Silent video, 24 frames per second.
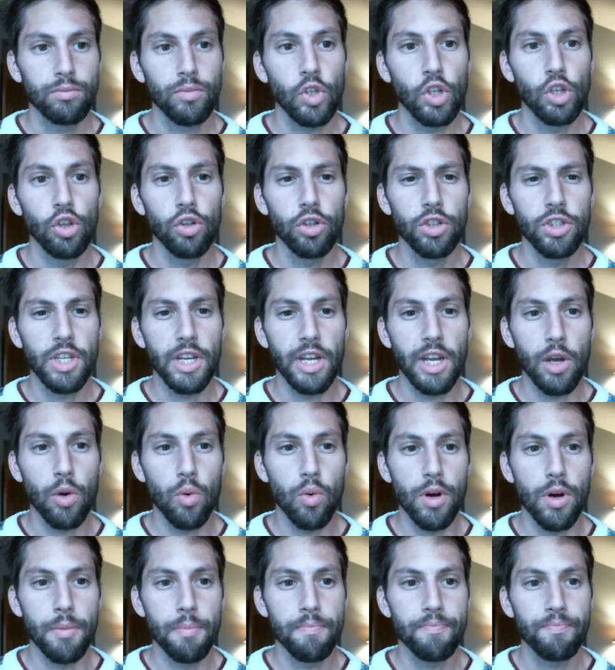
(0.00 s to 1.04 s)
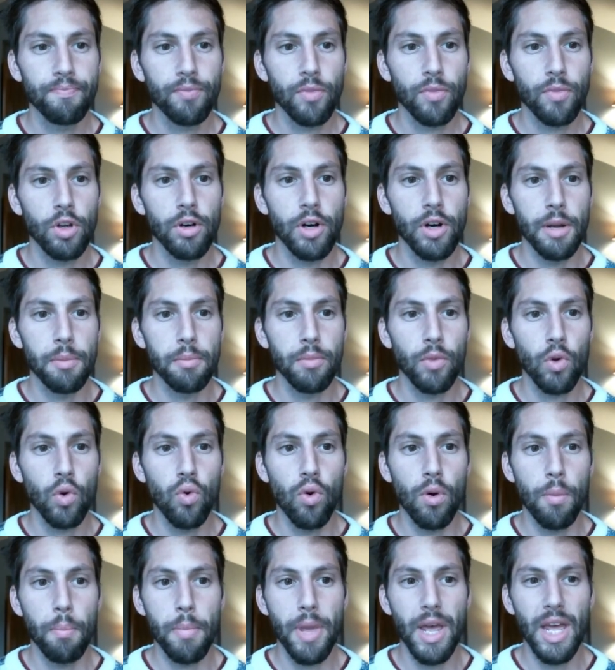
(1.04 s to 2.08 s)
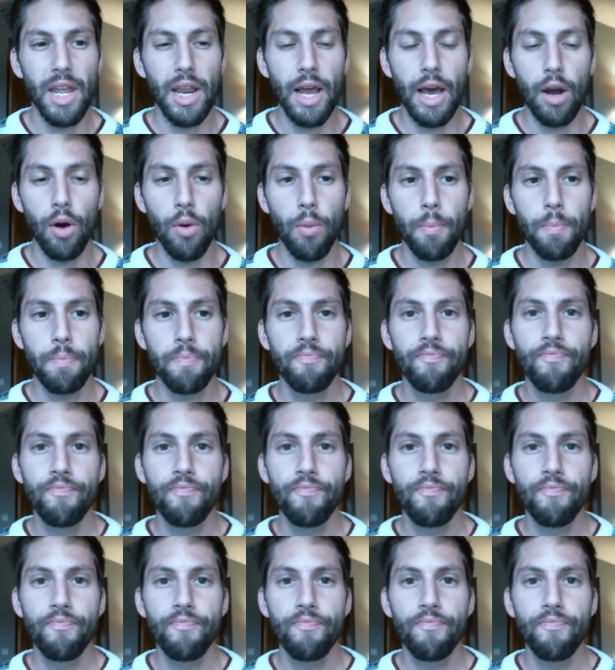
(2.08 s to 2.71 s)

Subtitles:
It looks like I won. All right, cool. Pay now.